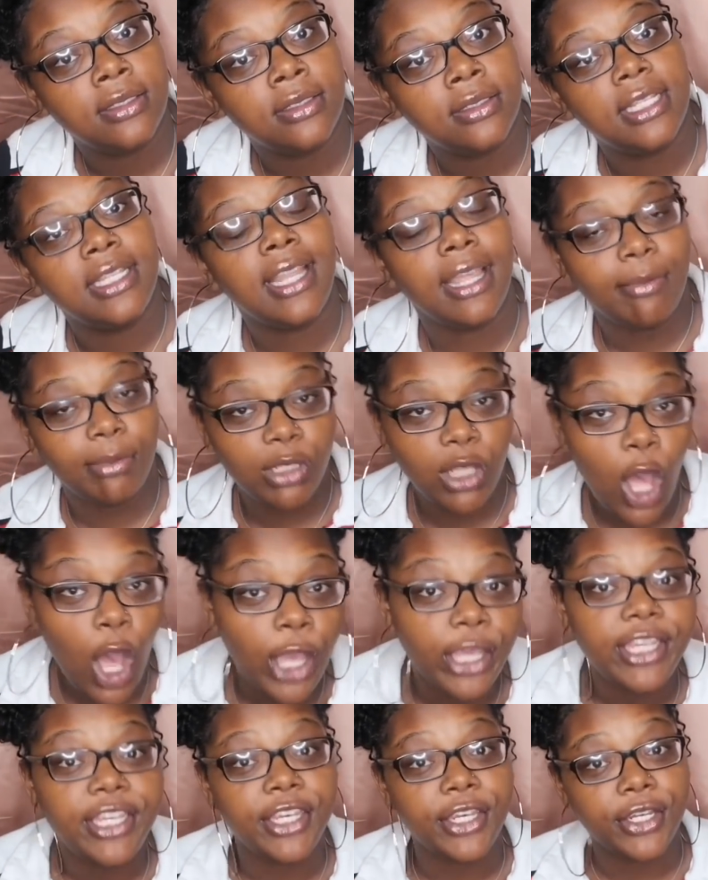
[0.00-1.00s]
And they
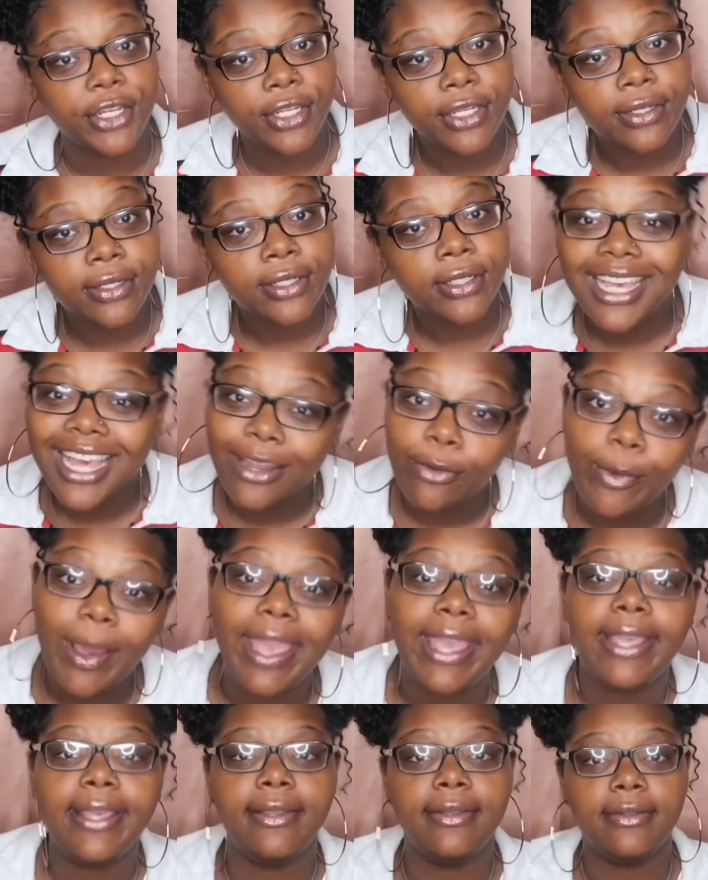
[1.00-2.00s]
belong here. You gotta
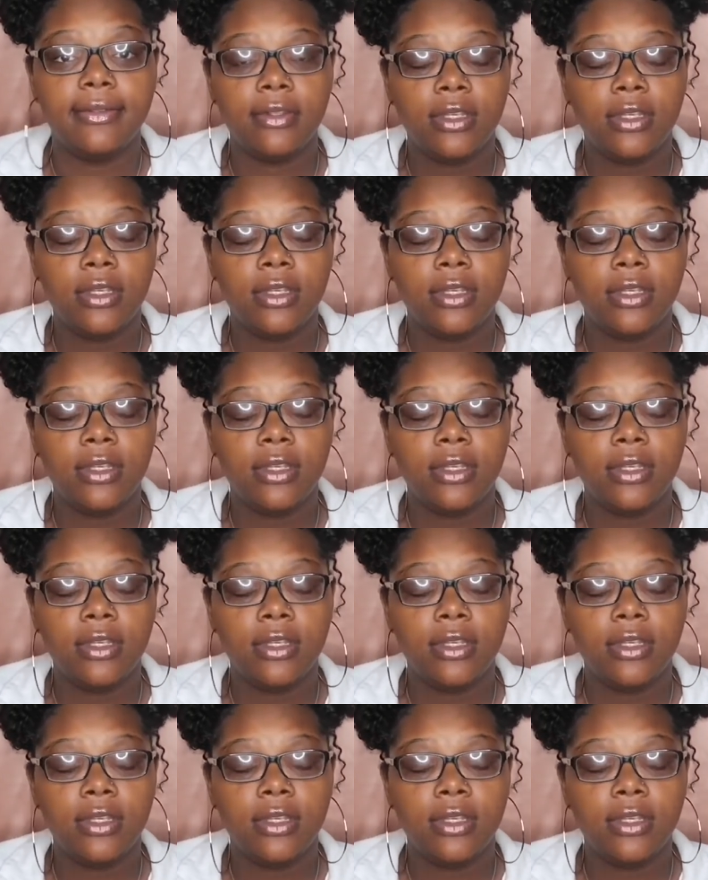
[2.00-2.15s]
wait.